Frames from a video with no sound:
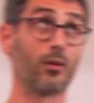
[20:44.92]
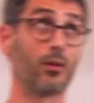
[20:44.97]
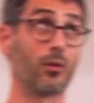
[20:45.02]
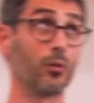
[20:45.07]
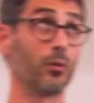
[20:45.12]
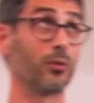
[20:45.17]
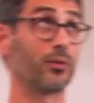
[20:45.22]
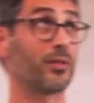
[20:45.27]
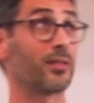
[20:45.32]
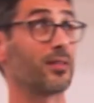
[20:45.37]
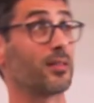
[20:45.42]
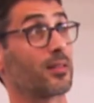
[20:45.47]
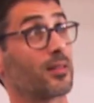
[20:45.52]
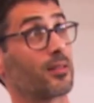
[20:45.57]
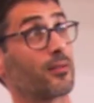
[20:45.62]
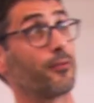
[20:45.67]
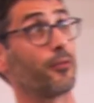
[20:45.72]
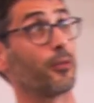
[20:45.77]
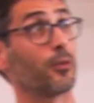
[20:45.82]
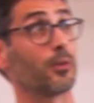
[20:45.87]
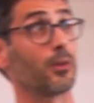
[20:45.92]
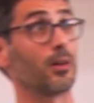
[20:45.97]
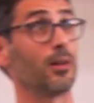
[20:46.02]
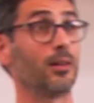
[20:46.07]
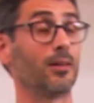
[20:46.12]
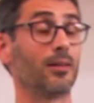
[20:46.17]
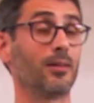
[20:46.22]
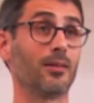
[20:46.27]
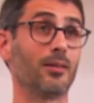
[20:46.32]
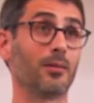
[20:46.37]
use this for,
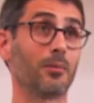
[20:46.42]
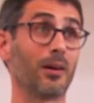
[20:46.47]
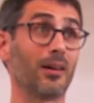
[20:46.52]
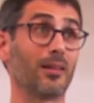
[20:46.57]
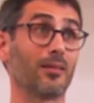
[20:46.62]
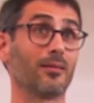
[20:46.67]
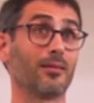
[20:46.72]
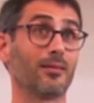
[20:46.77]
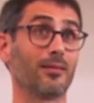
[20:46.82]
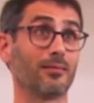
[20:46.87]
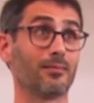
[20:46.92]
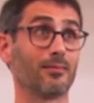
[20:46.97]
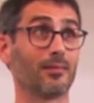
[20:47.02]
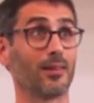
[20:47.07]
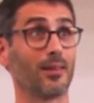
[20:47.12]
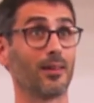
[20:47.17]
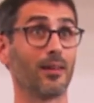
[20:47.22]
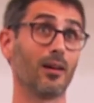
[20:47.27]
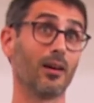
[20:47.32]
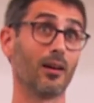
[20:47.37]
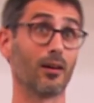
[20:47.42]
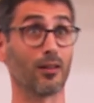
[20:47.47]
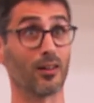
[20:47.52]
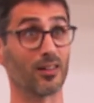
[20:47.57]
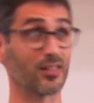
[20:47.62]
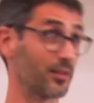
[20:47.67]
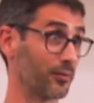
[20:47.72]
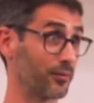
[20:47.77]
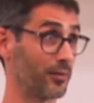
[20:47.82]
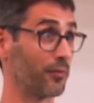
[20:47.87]
well,
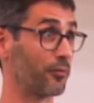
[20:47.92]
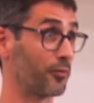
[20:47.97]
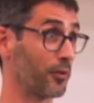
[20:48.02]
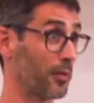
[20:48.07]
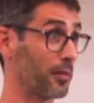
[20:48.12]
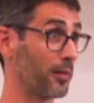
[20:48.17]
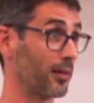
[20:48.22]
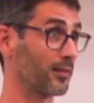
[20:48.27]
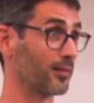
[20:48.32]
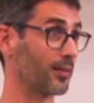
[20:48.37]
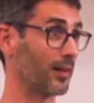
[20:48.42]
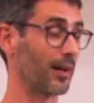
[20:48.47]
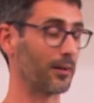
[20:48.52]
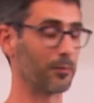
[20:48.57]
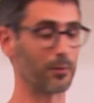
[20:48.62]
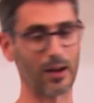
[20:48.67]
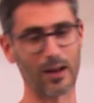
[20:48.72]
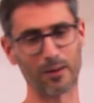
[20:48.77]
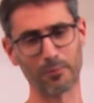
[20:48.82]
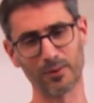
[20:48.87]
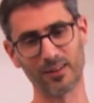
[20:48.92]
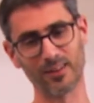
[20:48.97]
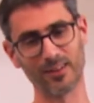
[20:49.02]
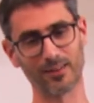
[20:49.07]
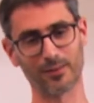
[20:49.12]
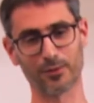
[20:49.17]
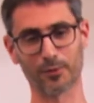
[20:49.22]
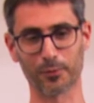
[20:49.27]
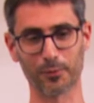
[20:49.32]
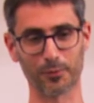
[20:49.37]
lots of different things. I would
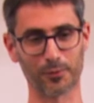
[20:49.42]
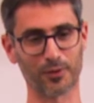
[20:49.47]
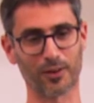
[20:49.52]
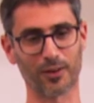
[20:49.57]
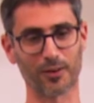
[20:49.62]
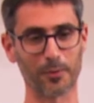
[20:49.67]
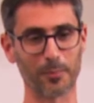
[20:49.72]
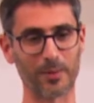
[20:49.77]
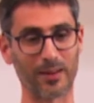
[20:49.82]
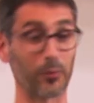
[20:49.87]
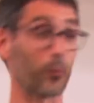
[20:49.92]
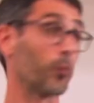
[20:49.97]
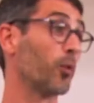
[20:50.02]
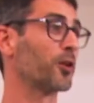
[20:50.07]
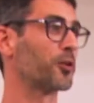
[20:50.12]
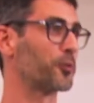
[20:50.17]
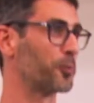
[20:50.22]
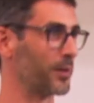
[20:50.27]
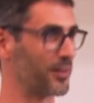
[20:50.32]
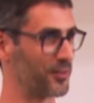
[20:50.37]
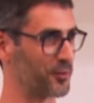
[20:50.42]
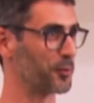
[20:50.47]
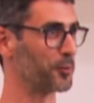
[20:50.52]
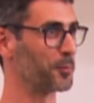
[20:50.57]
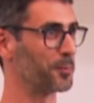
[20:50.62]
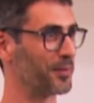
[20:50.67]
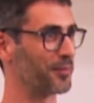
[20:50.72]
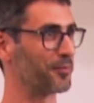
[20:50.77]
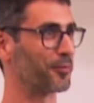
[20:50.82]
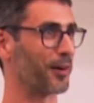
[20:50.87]
need to talk about what we
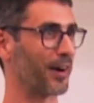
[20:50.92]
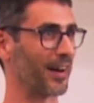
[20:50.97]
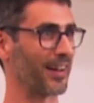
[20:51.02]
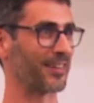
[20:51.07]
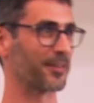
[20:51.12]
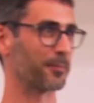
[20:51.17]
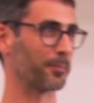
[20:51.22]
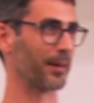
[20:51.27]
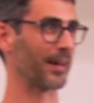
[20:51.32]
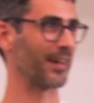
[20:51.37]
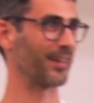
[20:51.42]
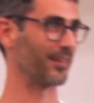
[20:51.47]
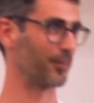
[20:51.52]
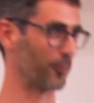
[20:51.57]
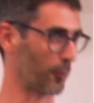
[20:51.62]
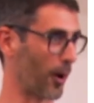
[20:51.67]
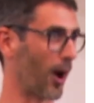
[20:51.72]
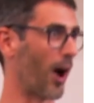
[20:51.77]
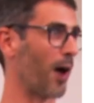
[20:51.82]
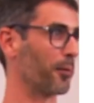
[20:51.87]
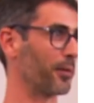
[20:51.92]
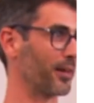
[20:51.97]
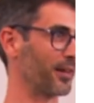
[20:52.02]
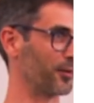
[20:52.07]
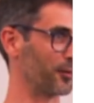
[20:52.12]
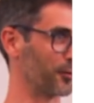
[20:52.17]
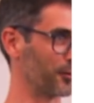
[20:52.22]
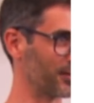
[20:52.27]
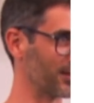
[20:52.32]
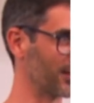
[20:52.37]
do before I explain how
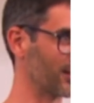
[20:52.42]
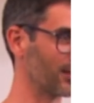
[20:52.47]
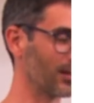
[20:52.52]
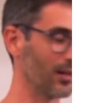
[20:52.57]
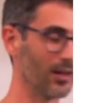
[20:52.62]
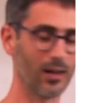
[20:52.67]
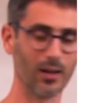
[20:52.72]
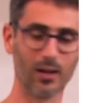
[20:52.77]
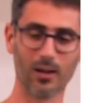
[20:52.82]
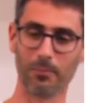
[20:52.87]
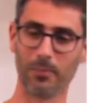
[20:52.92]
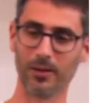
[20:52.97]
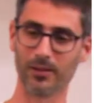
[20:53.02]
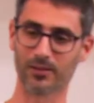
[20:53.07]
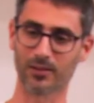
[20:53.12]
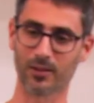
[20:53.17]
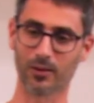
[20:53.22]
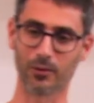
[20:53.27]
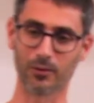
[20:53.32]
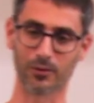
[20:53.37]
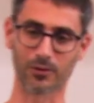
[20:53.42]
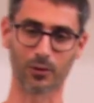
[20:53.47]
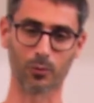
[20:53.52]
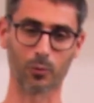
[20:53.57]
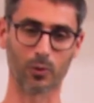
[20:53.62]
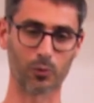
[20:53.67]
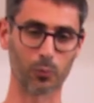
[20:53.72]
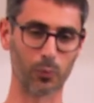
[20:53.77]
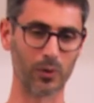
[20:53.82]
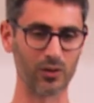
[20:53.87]
they use it. But
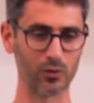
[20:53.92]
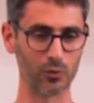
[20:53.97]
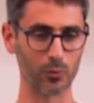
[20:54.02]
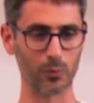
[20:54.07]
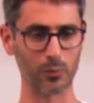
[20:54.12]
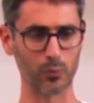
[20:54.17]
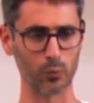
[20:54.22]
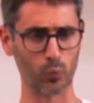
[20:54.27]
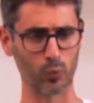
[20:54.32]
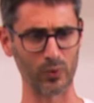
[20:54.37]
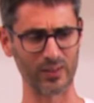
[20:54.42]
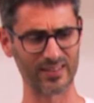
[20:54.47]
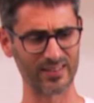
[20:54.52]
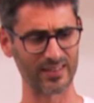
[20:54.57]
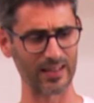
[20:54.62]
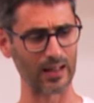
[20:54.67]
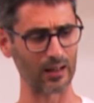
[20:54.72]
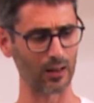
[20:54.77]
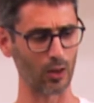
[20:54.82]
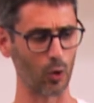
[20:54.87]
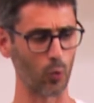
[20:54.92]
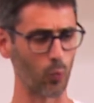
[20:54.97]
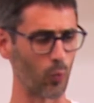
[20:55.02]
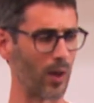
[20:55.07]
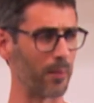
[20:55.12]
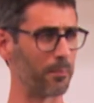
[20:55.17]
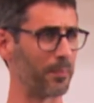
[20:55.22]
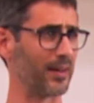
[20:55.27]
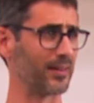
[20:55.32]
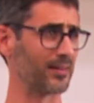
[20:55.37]
so what we do, we sell a
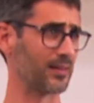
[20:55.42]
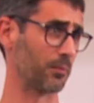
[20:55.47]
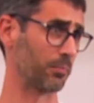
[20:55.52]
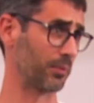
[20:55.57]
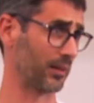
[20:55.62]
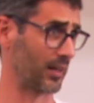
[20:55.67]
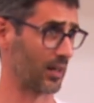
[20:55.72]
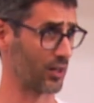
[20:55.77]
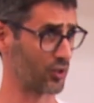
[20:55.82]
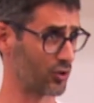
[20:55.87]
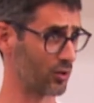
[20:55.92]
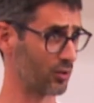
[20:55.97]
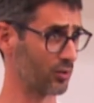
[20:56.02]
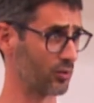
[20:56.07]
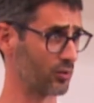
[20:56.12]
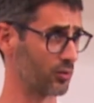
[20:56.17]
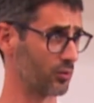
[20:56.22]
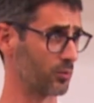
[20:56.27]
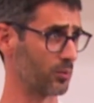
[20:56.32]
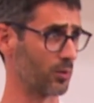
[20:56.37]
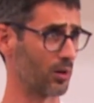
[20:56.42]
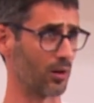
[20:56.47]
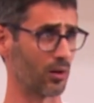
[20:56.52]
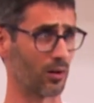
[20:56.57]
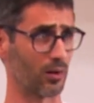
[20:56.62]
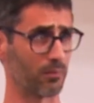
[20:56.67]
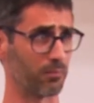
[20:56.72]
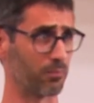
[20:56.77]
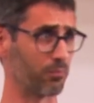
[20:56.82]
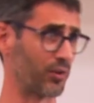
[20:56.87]
web-based application
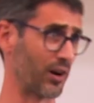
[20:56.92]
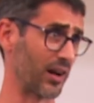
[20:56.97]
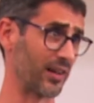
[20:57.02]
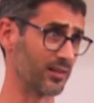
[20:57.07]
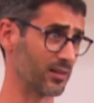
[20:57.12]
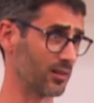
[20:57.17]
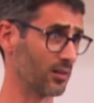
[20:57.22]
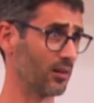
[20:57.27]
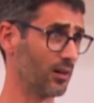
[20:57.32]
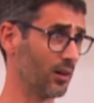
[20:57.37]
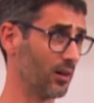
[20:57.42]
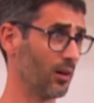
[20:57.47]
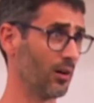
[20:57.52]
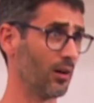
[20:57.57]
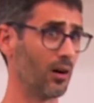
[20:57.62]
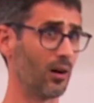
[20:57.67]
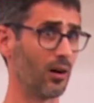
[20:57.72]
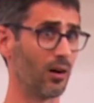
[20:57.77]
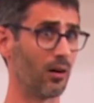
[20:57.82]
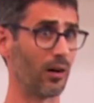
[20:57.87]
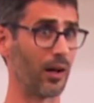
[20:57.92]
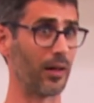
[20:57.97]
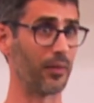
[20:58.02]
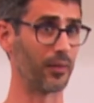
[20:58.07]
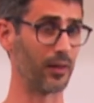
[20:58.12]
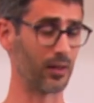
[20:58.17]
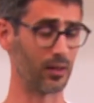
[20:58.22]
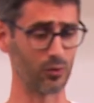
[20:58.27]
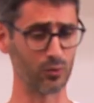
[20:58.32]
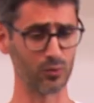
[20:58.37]
to brands,
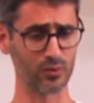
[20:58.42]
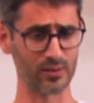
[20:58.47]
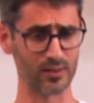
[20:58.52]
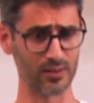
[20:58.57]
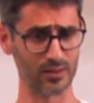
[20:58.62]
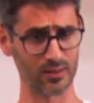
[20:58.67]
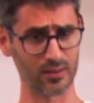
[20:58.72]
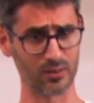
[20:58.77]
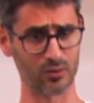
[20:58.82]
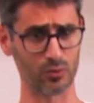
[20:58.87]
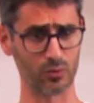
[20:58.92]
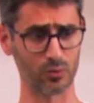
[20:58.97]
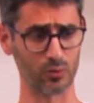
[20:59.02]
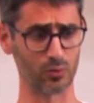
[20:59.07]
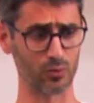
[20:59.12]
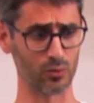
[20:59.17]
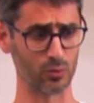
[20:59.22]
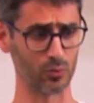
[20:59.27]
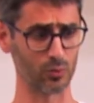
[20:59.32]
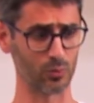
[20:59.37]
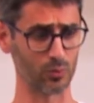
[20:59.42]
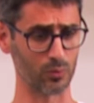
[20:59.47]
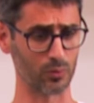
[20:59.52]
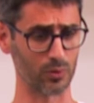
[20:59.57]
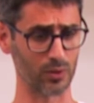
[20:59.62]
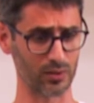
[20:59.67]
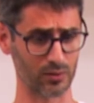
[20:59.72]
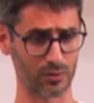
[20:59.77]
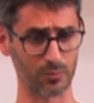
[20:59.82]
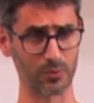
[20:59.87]
and they use this to
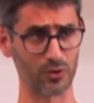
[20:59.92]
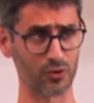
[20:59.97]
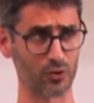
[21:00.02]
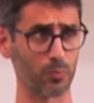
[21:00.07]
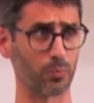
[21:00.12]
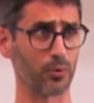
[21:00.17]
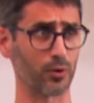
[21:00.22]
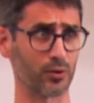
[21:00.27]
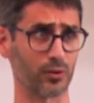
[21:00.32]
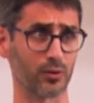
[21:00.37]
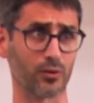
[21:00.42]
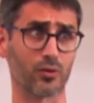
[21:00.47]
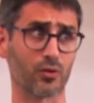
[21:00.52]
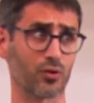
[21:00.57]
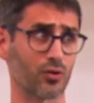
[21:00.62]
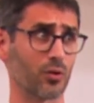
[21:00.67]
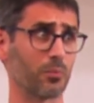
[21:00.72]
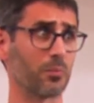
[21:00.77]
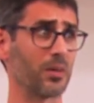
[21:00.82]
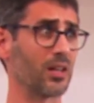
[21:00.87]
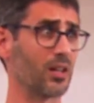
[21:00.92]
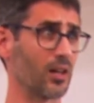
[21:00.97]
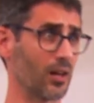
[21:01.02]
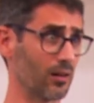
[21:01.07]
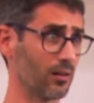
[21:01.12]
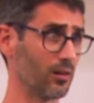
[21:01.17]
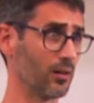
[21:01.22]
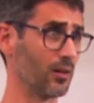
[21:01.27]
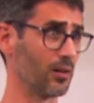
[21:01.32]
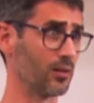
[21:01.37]
do customer support on social
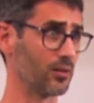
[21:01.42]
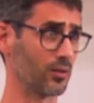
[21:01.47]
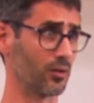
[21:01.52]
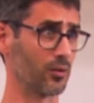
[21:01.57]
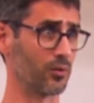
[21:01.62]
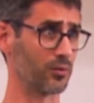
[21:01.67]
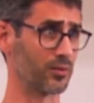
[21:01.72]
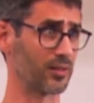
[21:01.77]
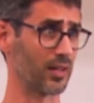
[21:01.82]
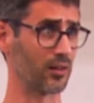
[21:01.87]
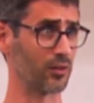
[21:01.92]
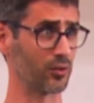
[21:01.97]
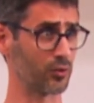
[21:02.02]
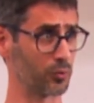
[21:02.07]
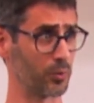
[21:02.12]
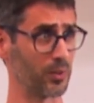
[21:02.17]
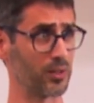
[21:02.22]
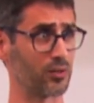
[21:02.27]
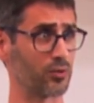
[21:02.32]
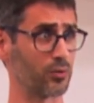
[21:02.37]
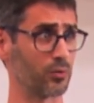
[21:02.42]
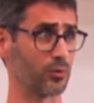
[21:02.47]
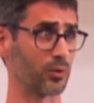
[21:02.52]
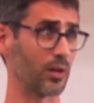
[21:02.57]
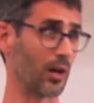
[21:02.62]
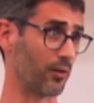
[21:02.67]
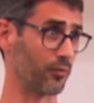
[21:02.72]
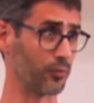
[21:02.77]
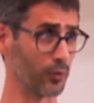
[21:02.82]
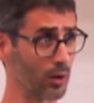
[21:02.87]
media. So you send a tweet
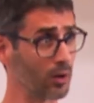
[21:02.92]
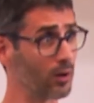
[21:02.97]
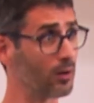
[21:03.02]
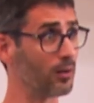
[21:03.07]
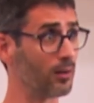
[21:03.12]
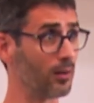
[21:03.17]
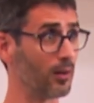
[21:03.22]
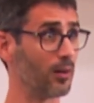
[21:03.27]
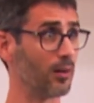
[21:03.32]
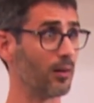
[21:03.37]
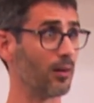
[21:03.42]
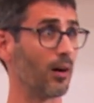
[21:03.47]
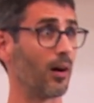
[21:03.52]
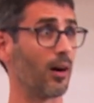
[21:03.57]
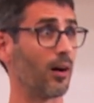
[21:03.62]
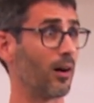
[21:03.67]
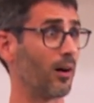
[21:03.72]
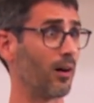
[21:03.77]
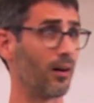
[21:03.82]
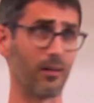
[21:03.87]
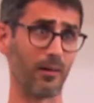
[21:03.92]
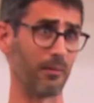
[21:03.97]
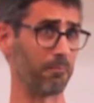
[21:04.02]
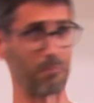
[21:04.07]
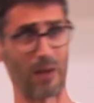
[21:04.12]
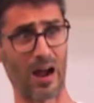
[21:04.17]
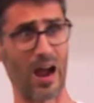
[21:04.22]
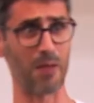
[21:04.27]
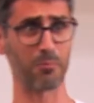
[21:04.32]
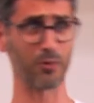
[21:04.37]
to Carrefour.
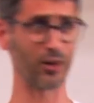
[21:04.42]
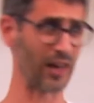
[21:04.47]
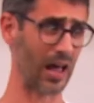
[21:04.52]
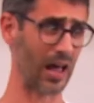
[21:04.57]
I'm